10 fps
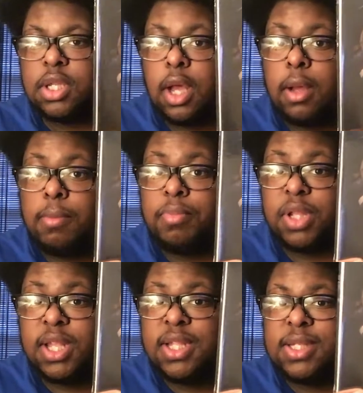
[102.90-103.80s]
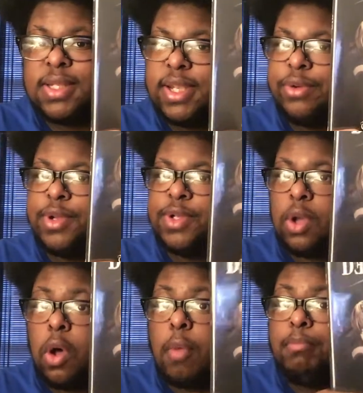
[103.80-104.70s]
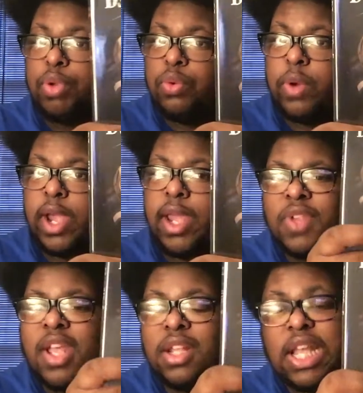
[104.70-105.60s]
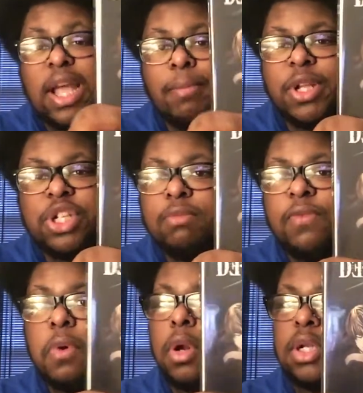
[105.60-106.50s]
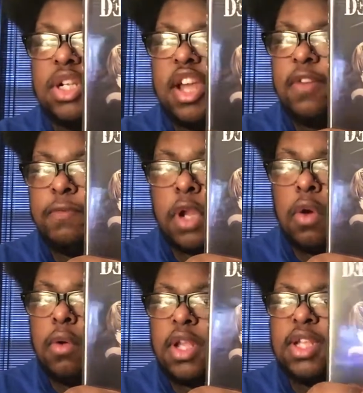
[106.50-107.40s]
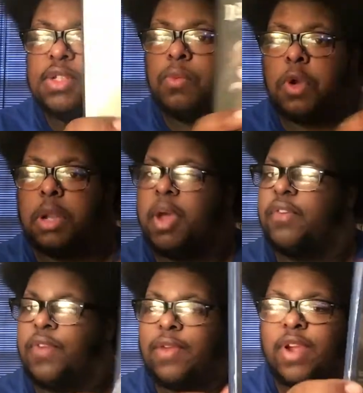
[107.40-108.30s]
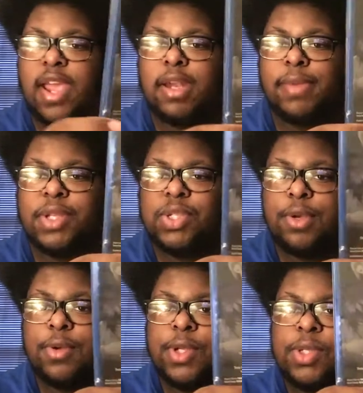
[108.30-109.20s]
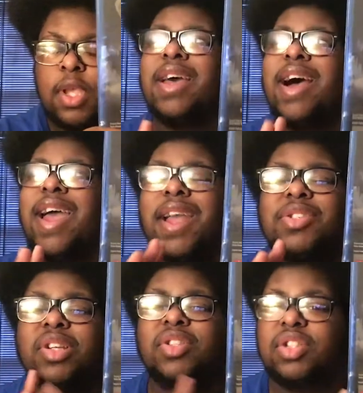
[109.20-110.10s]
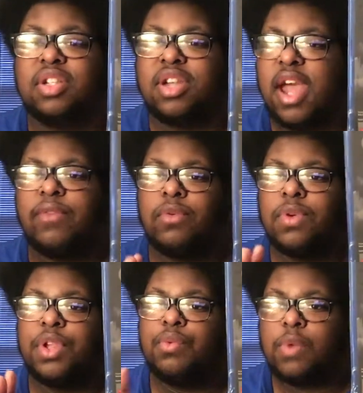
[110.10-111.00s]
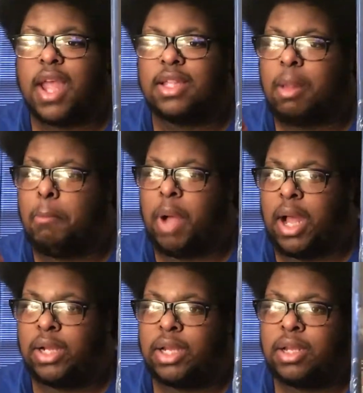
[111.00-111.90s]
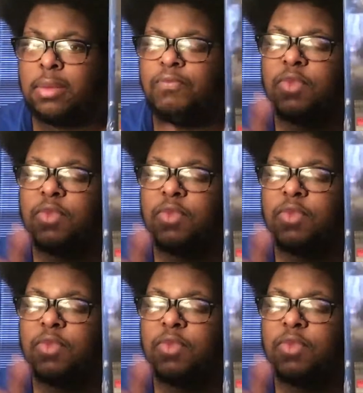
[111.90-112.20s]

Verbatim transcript: the complete series on Blu-ray. Like I mentioned before, Death Note is one of my favorite anime series. I actually never really read the manga.